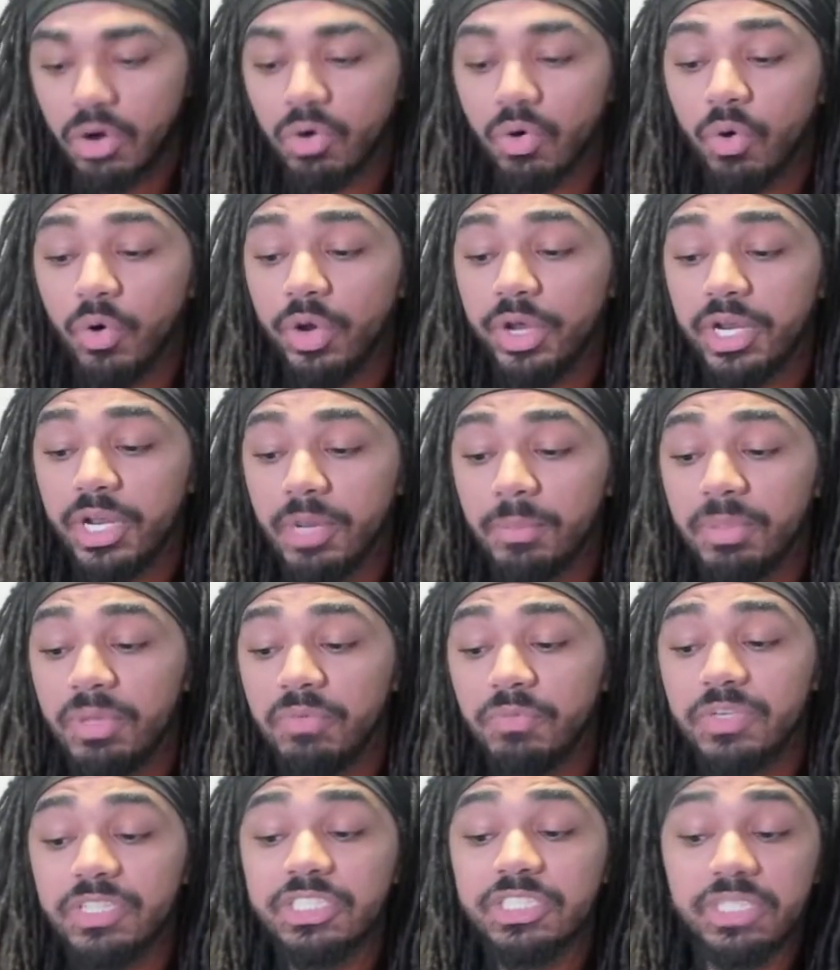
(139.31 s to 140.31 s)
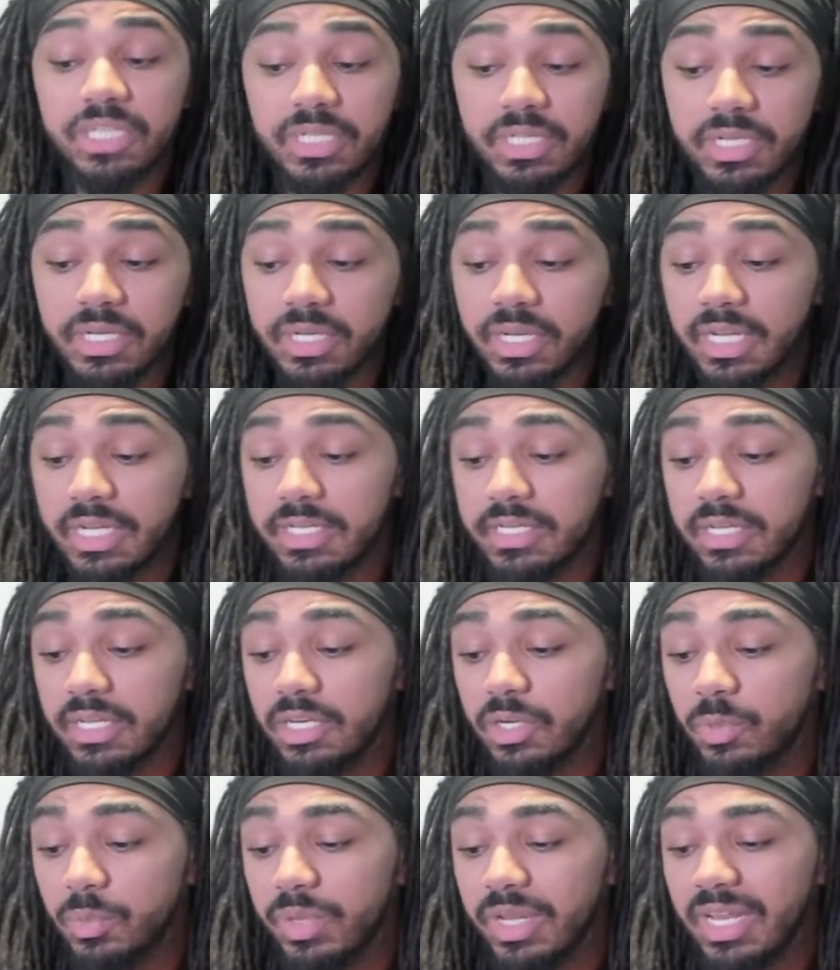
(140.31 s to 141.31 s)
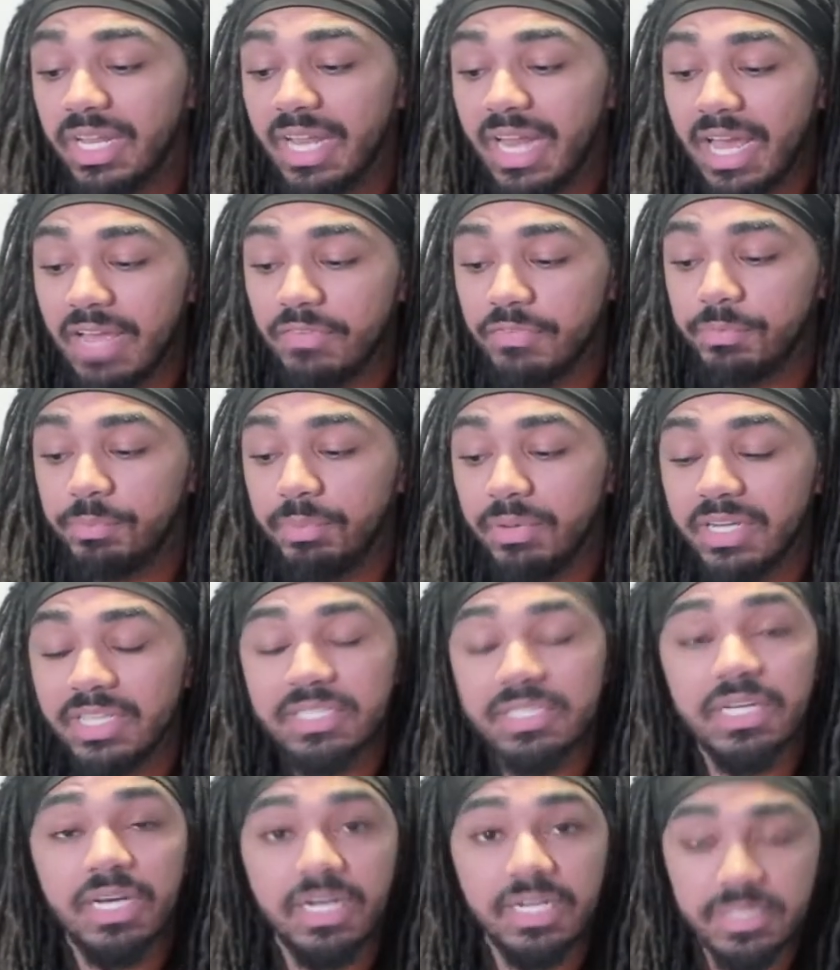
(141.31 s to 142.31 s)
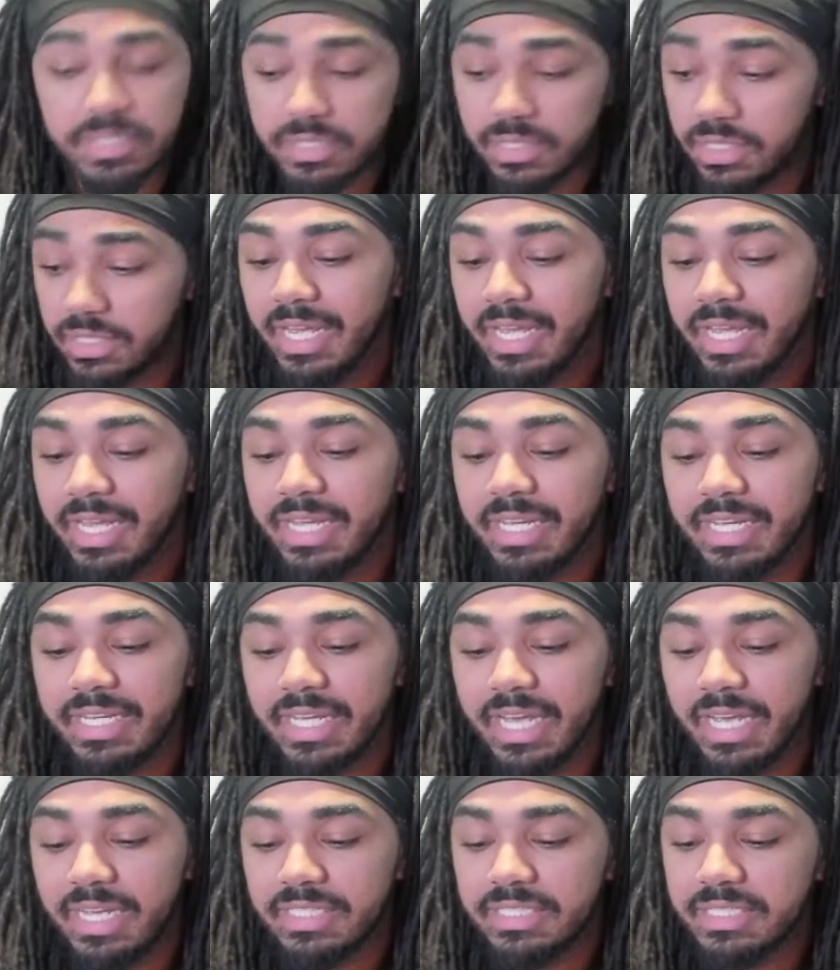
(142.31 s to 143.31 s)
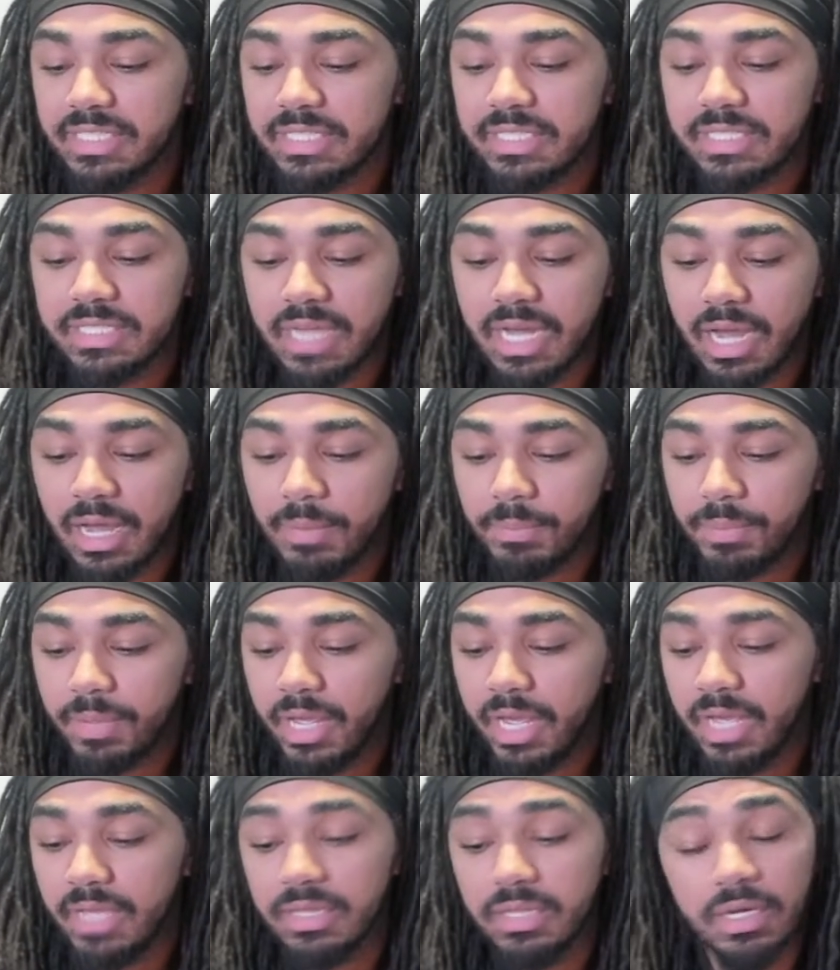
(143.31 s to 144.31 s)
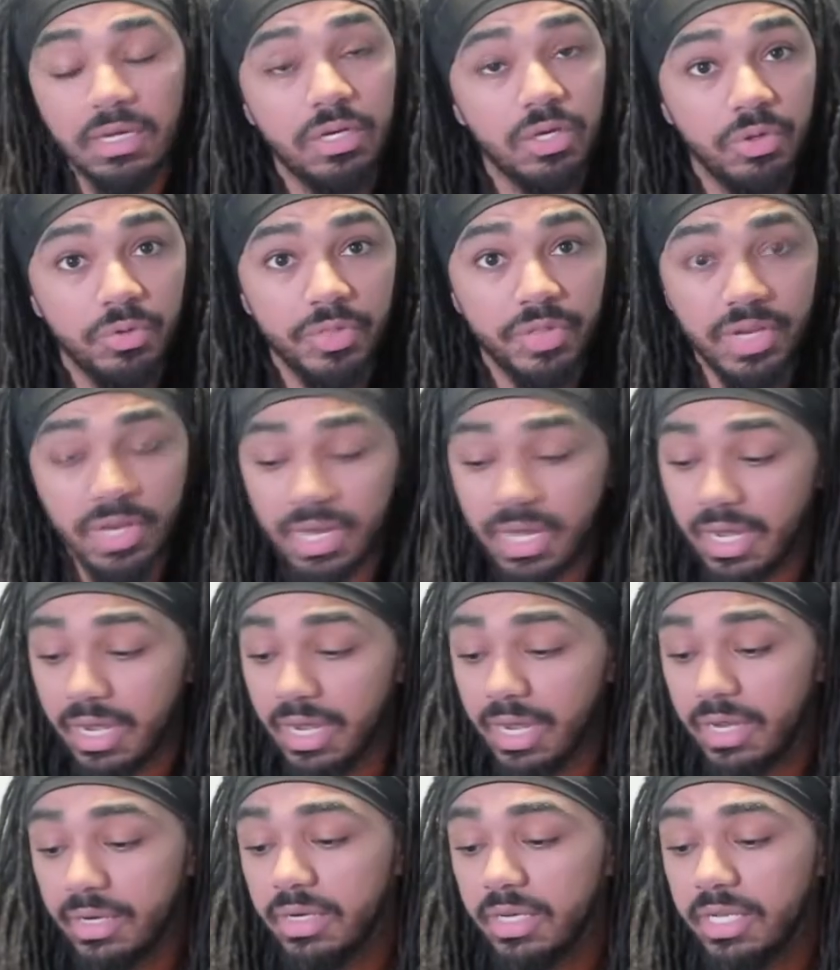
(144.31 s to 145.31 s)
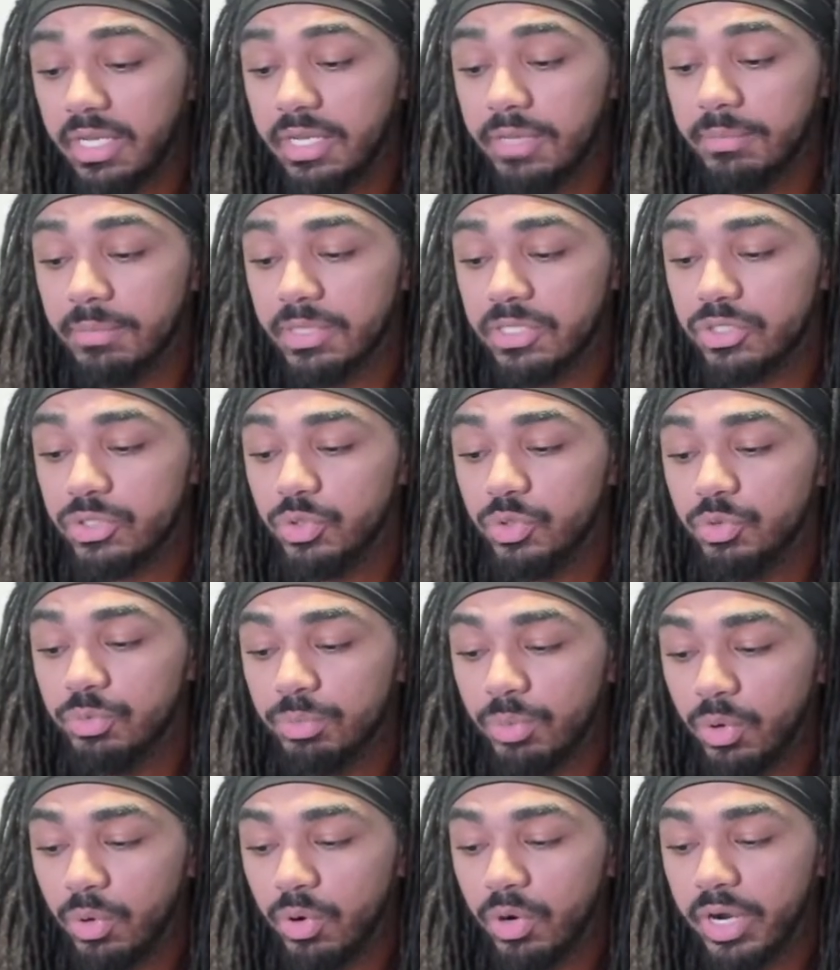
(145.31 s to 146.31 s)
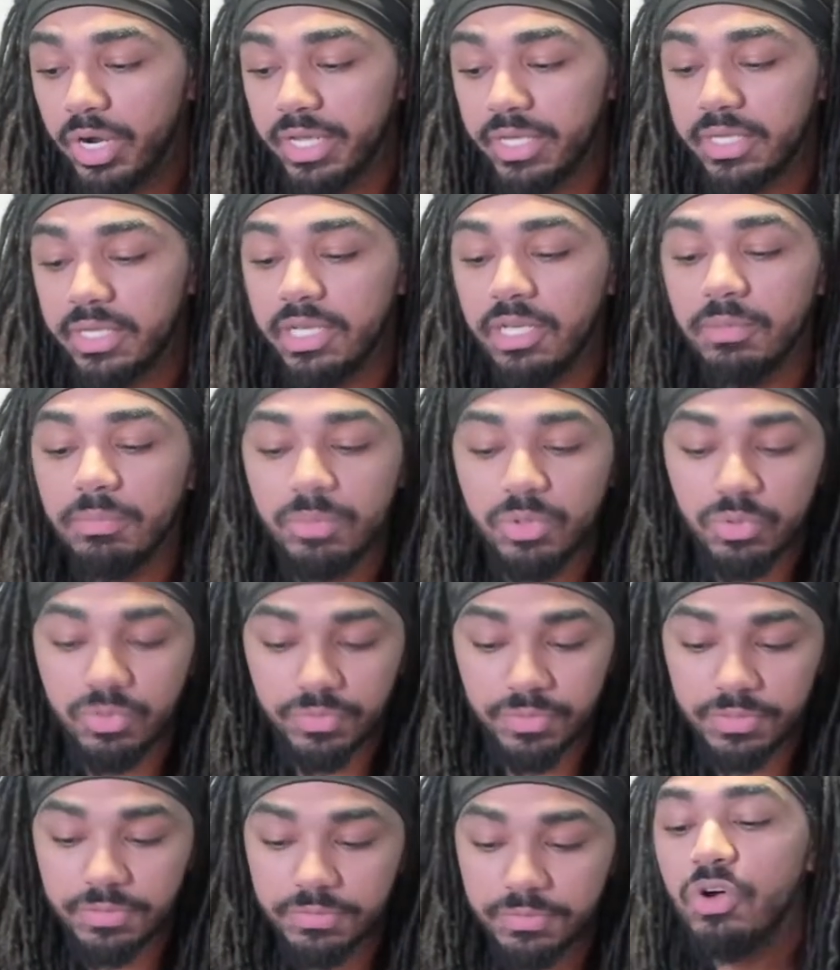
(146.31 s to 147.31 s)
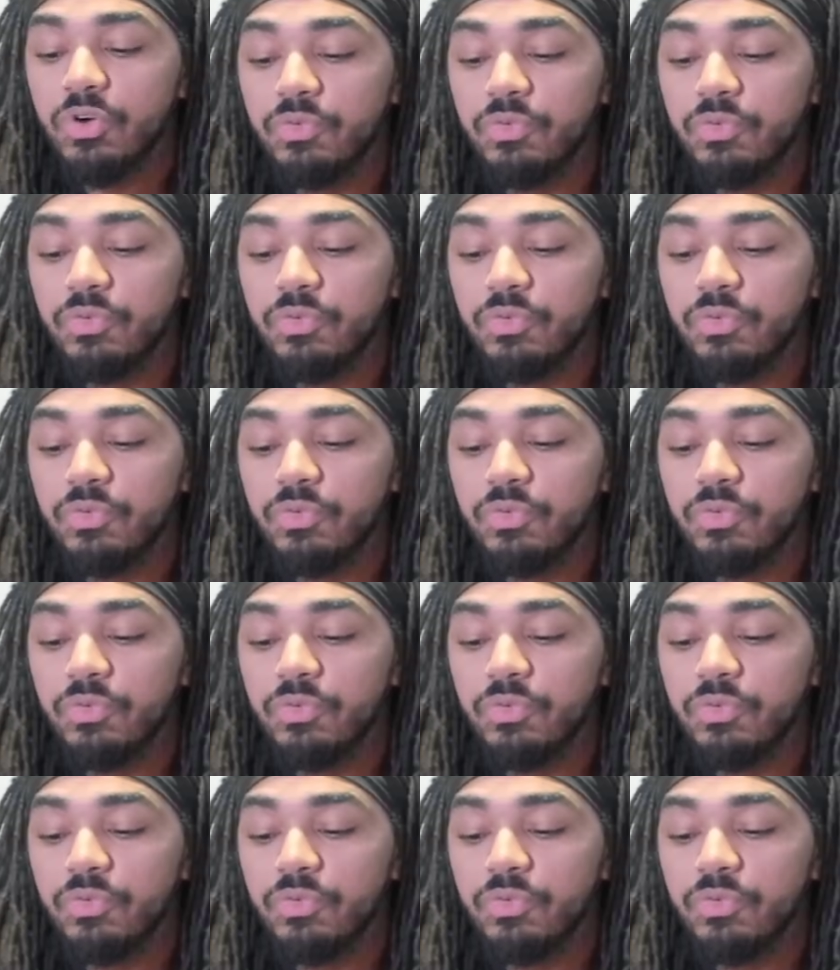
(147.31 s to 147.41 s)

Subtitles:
Growing up in Virginia and dealing with life plus hustling, he can't just stop at the clothing line. He must do more and keep moving.